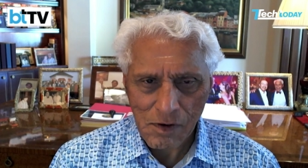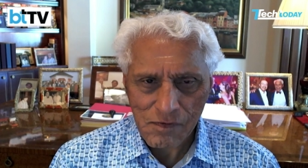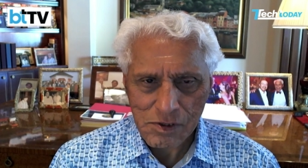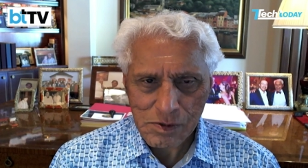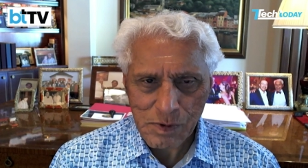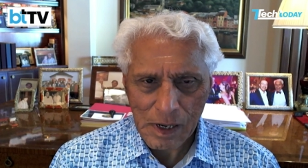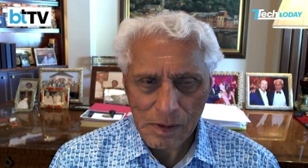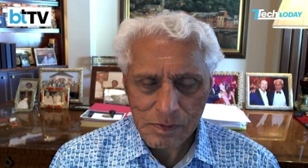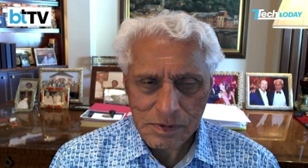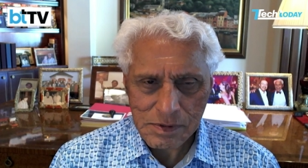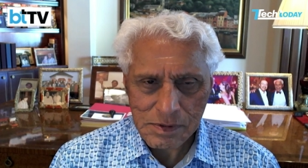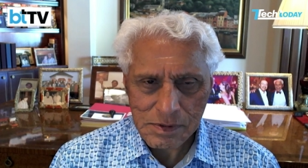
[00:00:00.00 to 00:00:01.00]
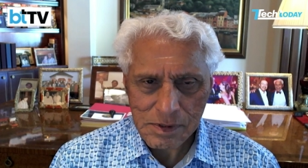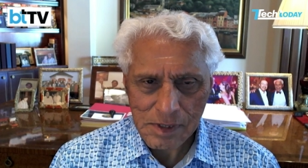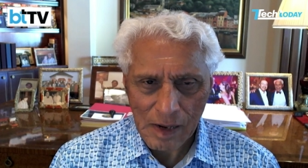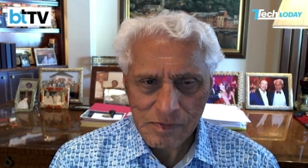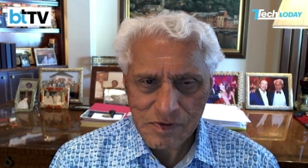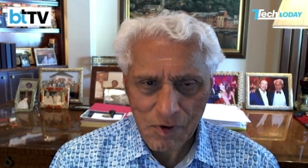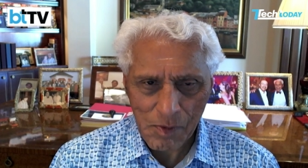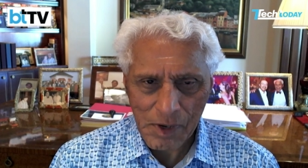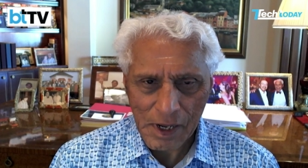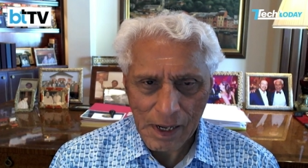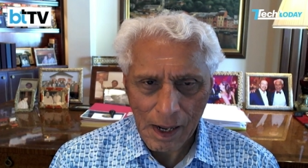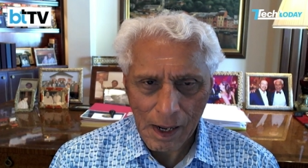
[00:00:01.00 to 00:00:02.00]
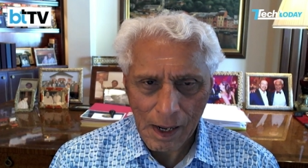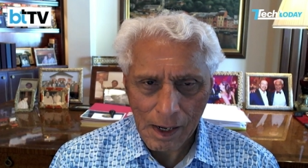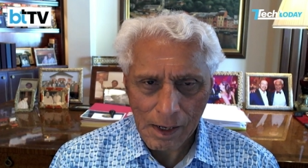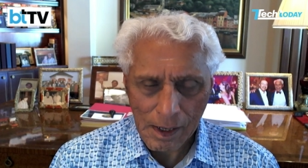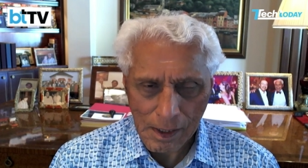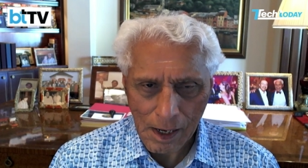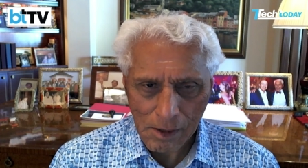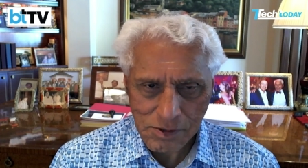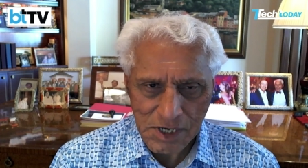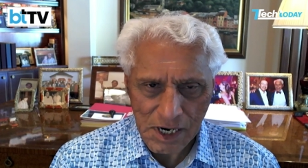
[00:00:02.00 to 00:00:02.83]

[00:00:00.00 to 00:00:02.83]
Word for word: of those webs comes from AI and now mm-hmm.